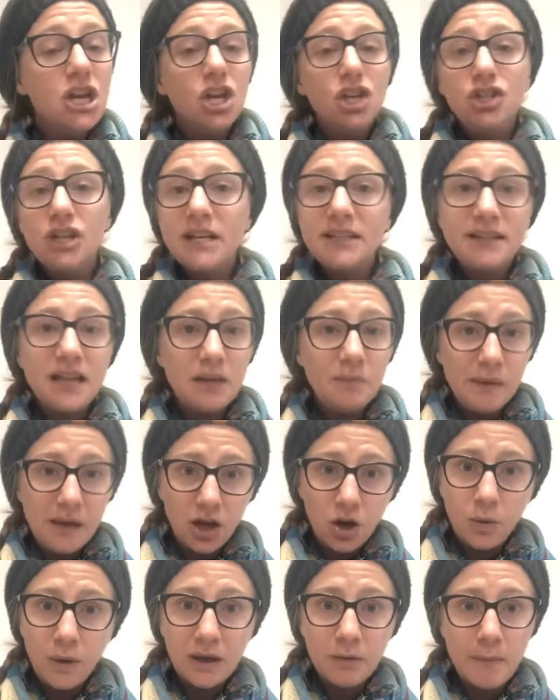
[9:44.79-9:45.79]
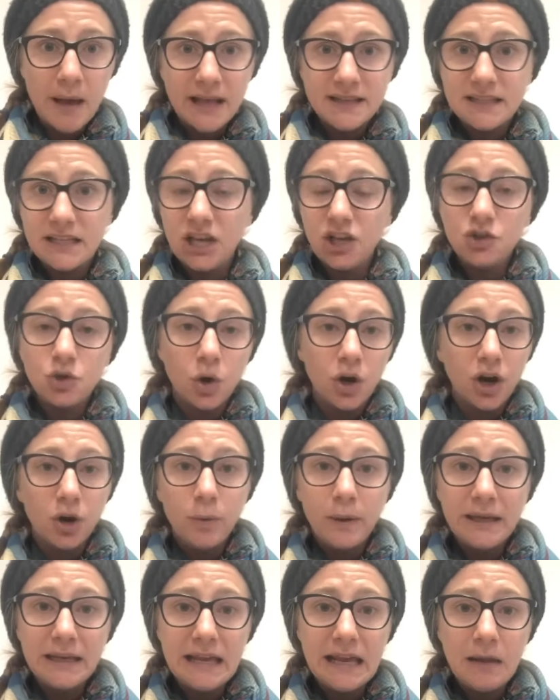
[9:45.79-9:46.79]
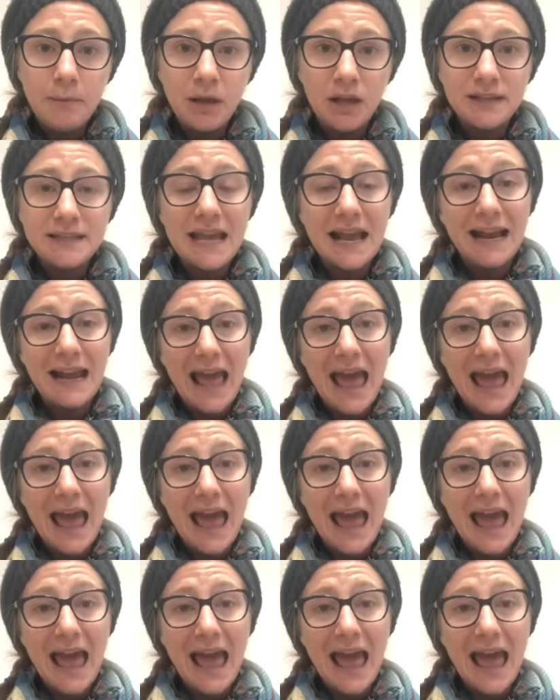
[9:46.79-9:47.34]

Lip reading: just send me a quick message or a quick email saying,